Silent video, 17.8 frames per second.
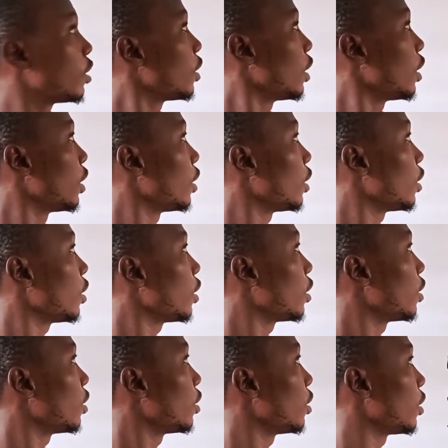the
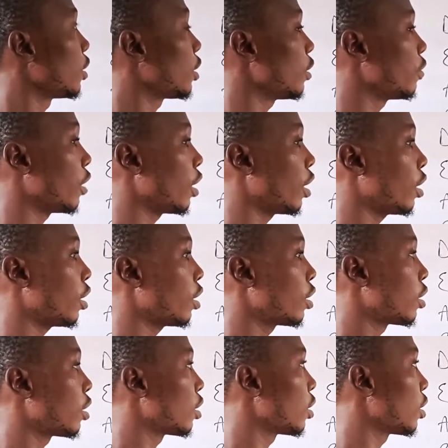receiver
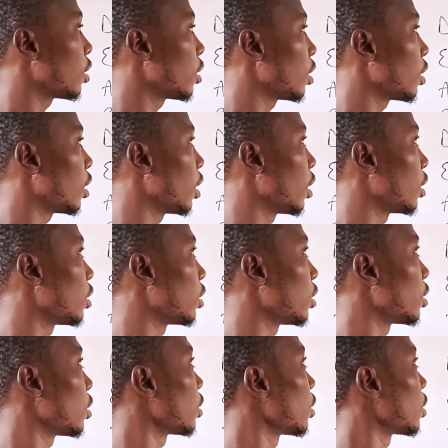
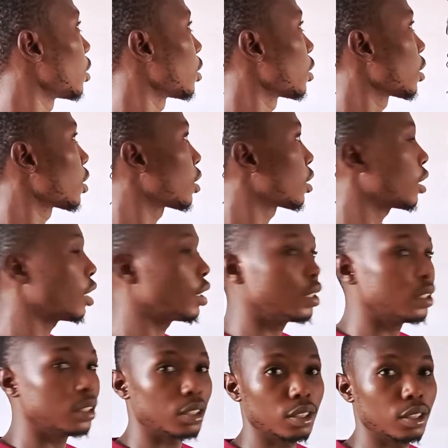and
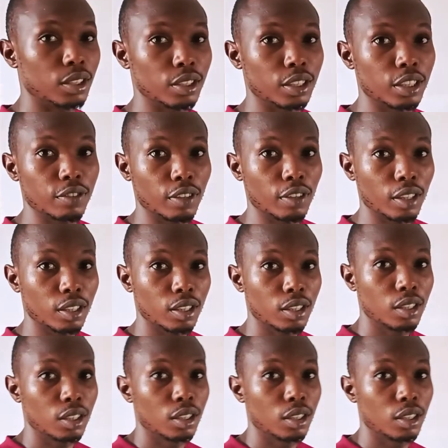credit the giver?